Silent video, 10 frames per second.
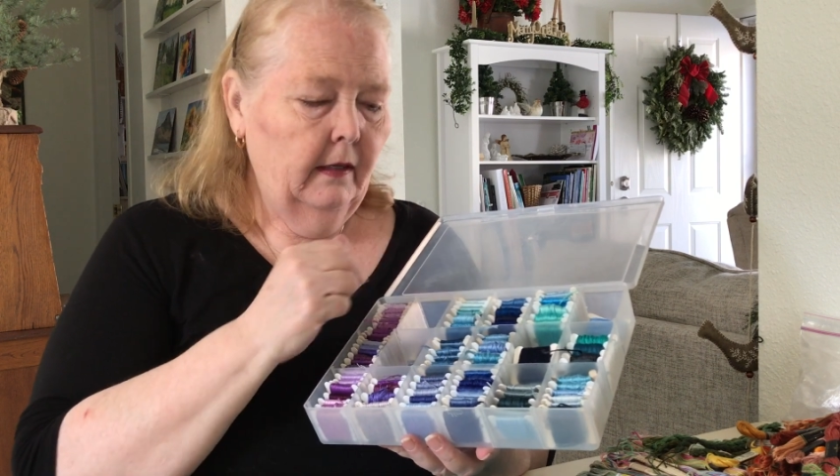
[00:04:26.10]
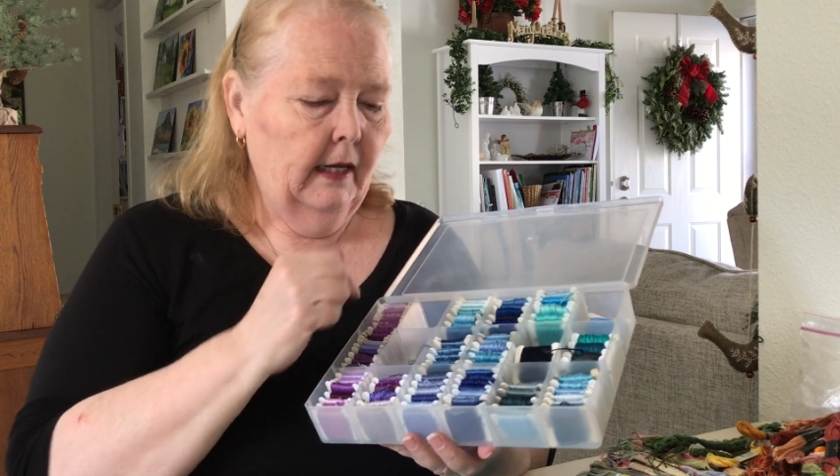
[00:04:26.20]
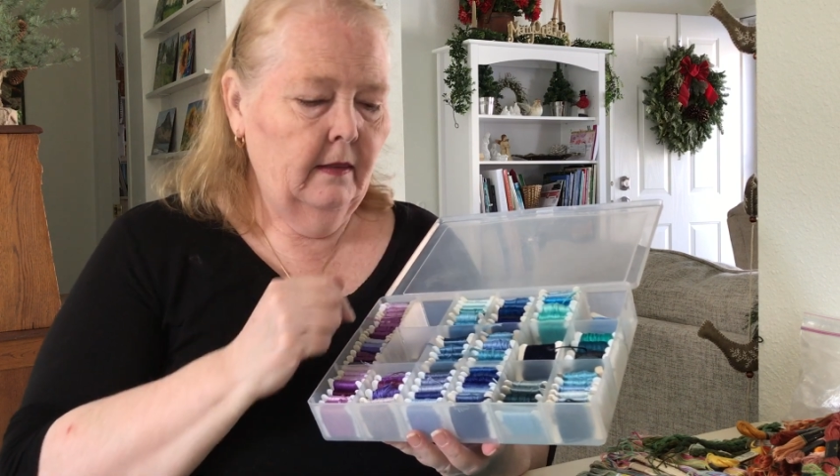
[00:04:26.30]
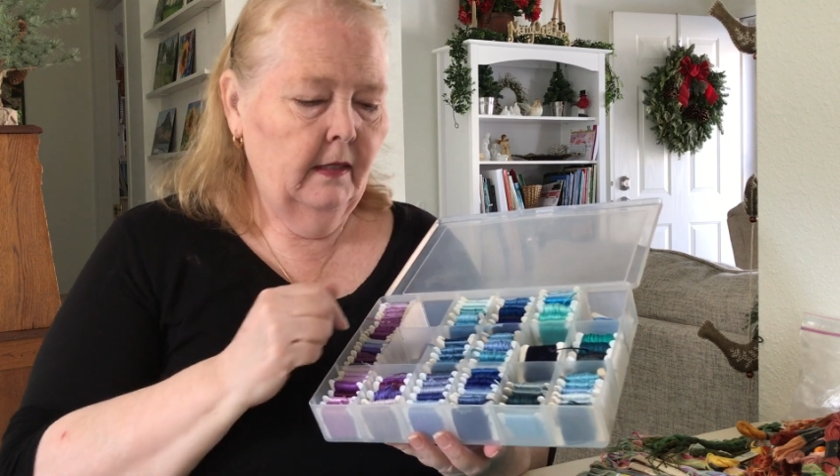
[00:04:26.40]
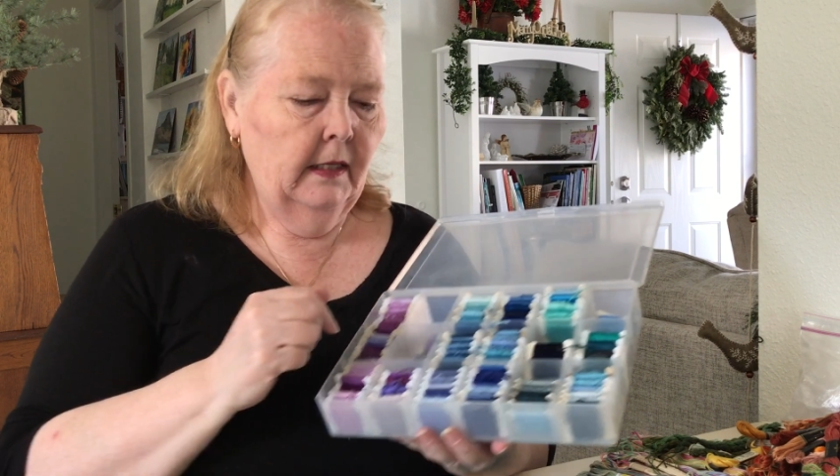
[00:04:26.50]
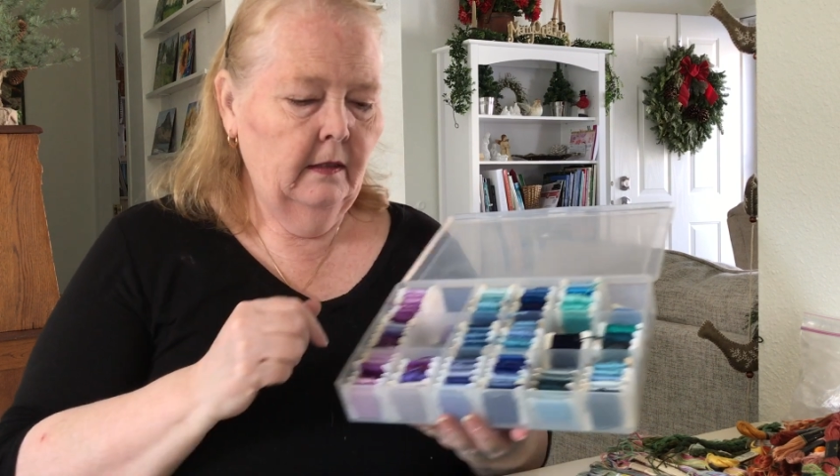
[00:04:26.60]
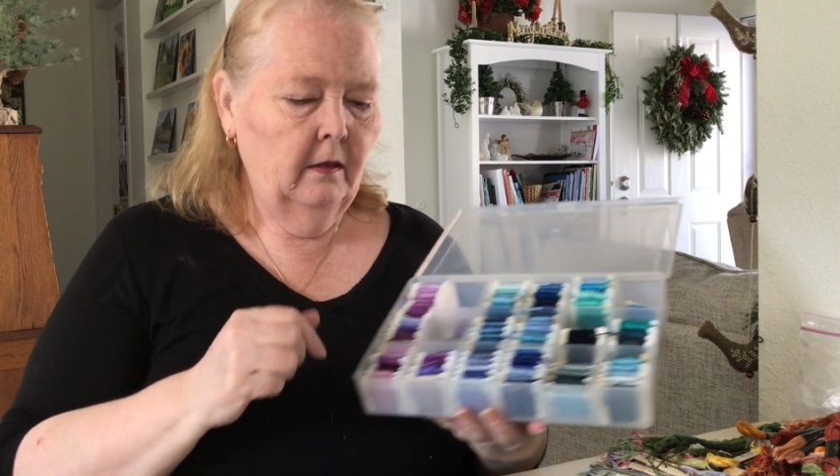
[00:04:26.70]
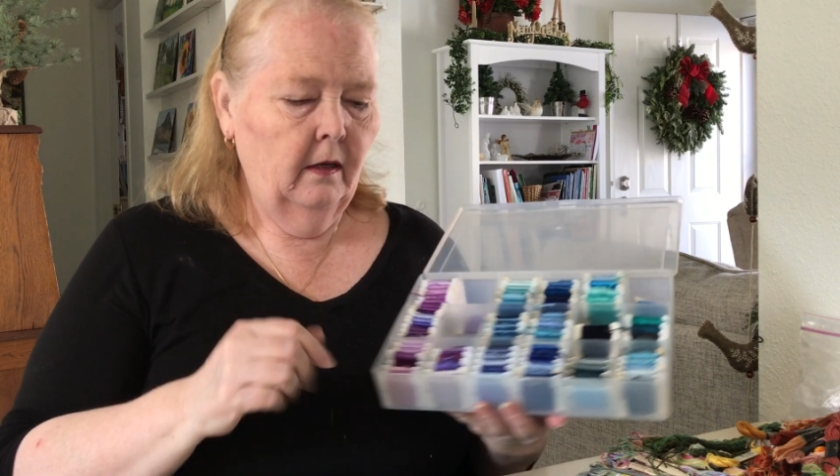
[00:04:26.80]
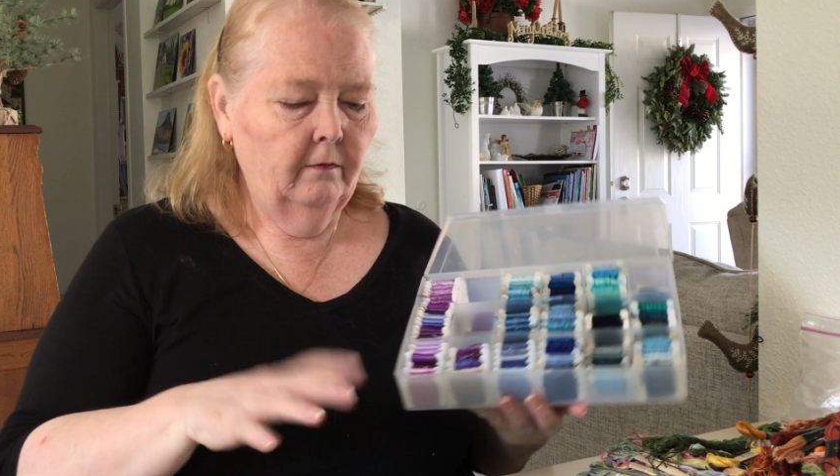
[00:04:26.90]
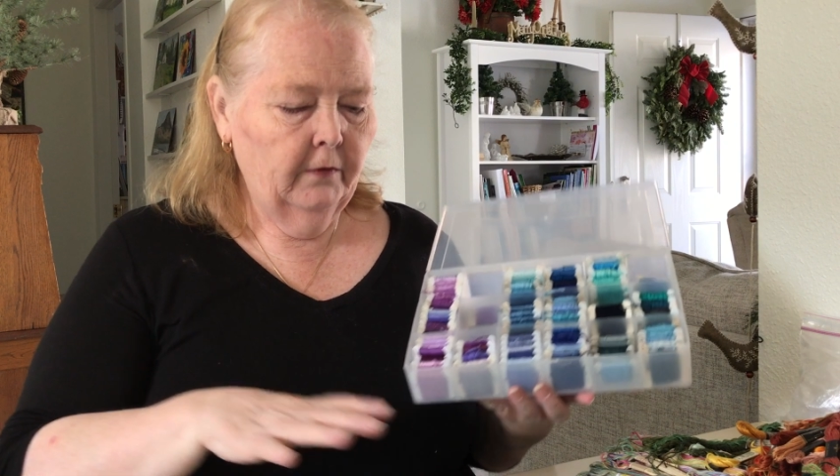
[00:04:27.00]
And then
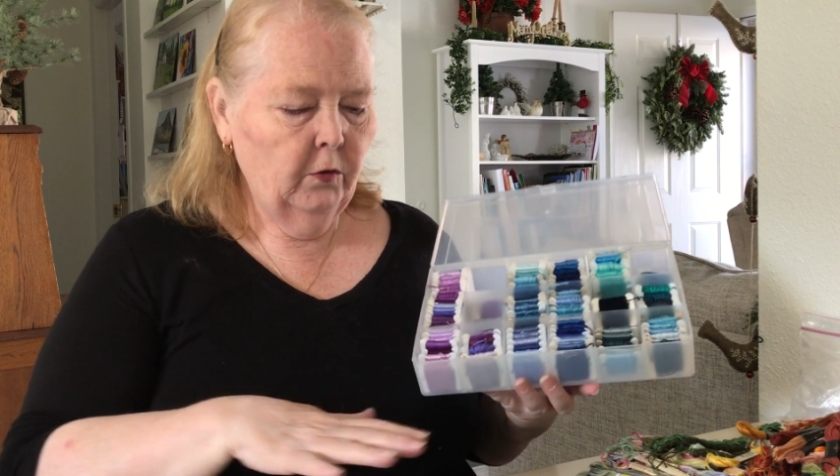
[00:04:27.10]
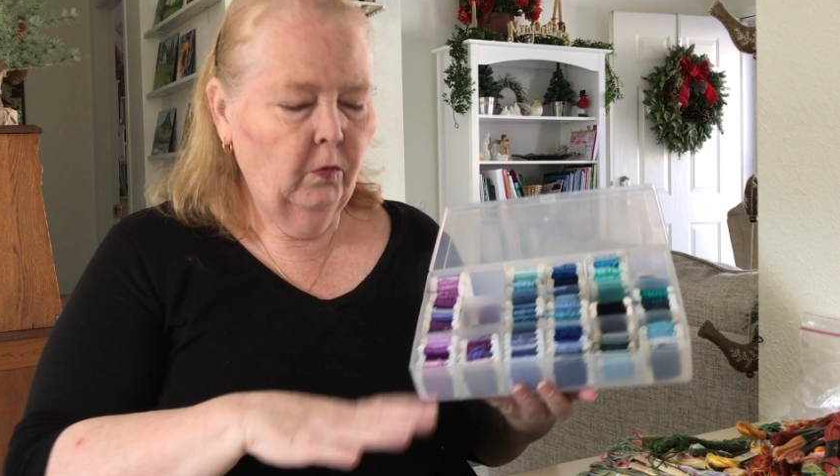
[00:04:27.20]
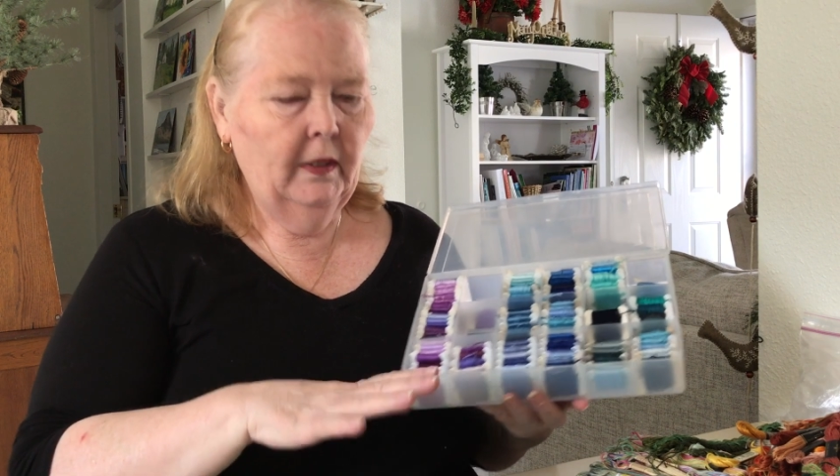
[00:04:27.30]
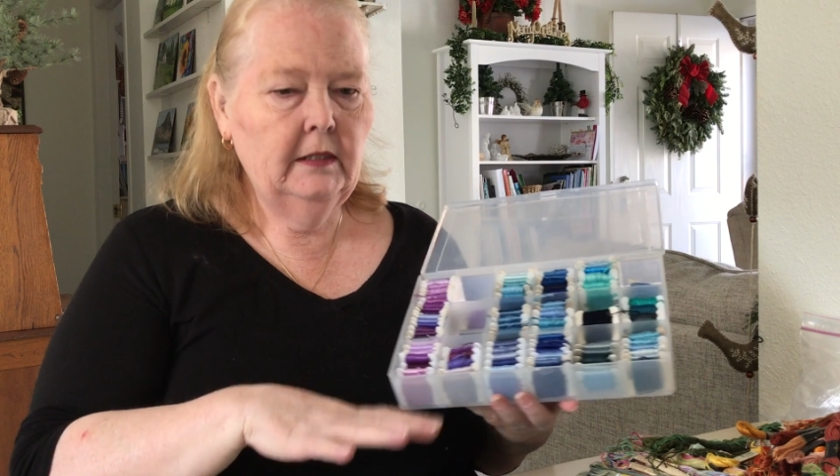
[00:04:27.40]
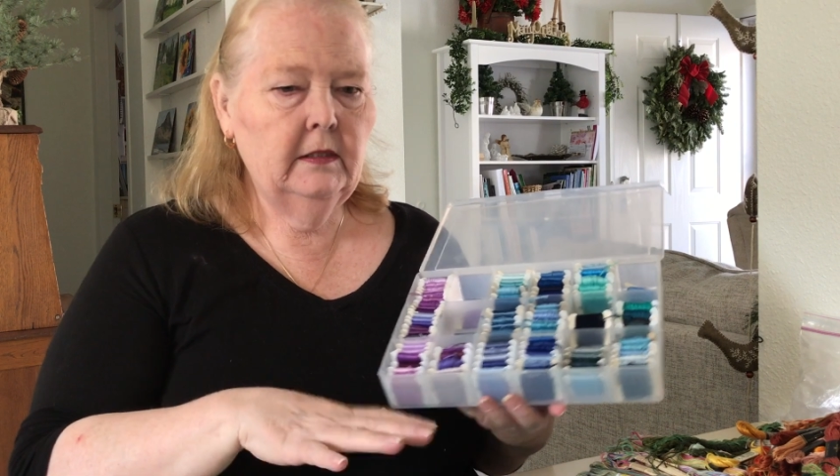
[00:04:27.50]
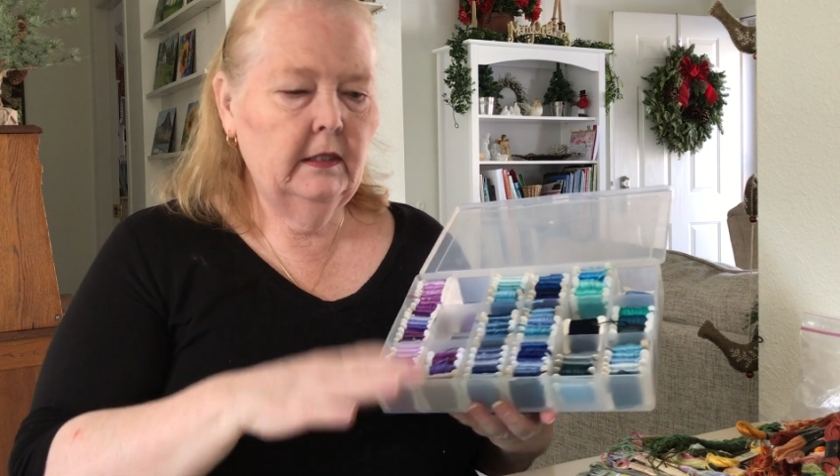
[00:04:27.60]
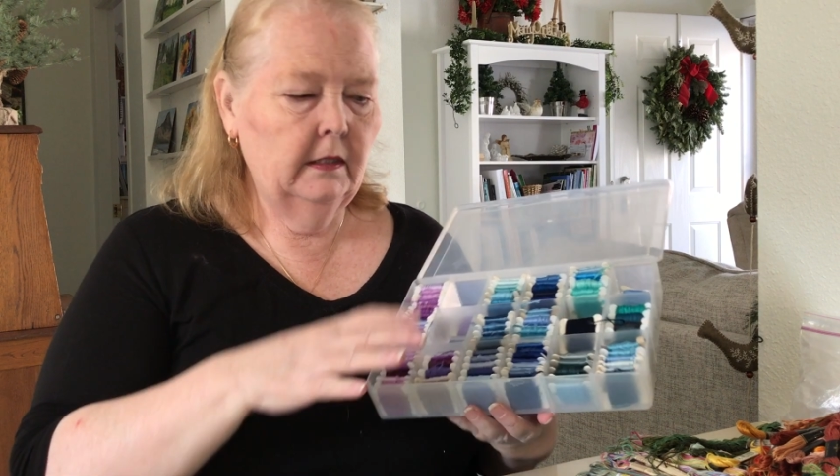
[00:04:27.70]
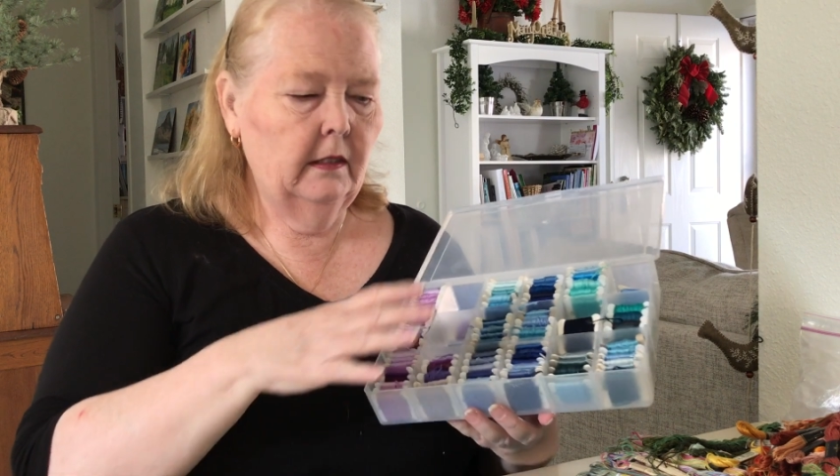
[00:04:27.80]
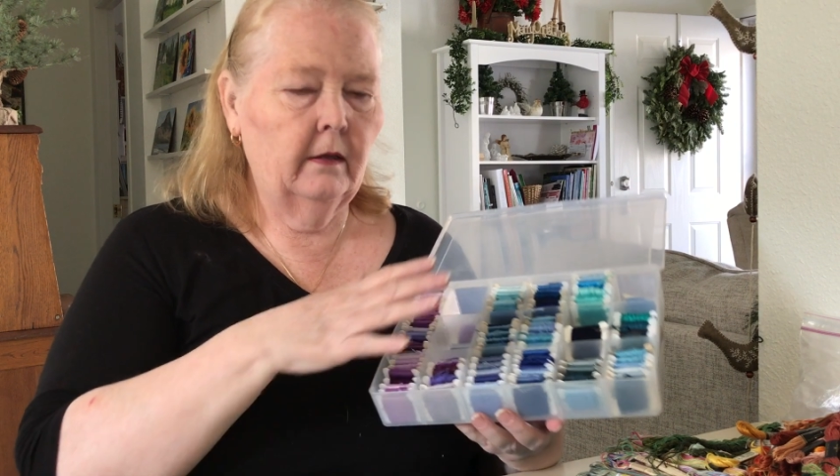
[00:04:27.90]
for the ones that